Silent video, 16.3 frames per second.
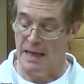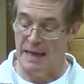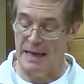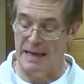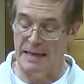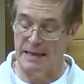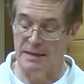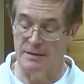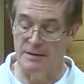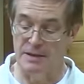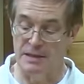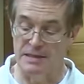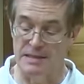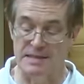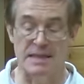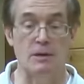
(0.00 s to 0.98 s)
And
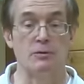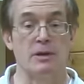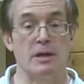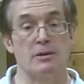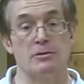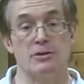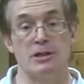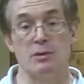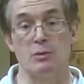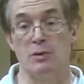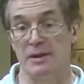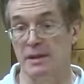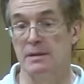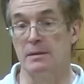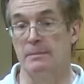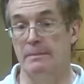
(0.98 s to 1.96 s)
the sound energy
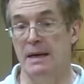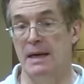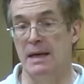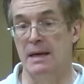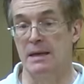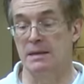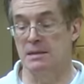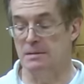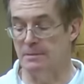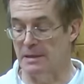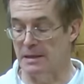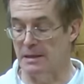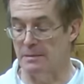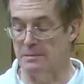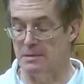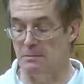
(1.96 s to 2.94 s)
within the box
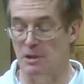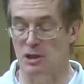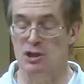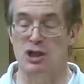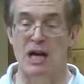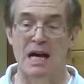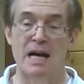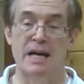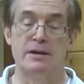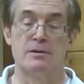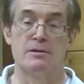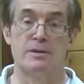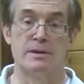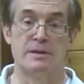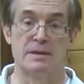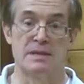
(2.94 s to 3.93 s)
becomes much
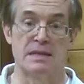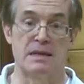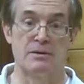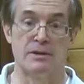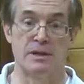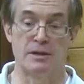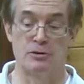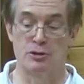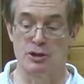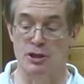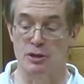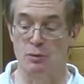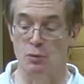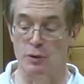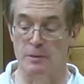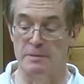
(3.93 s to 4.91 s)
higher than the sound
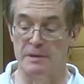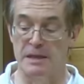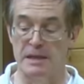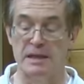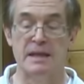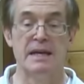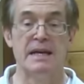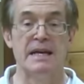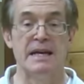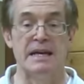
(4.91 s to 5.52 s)
energy would be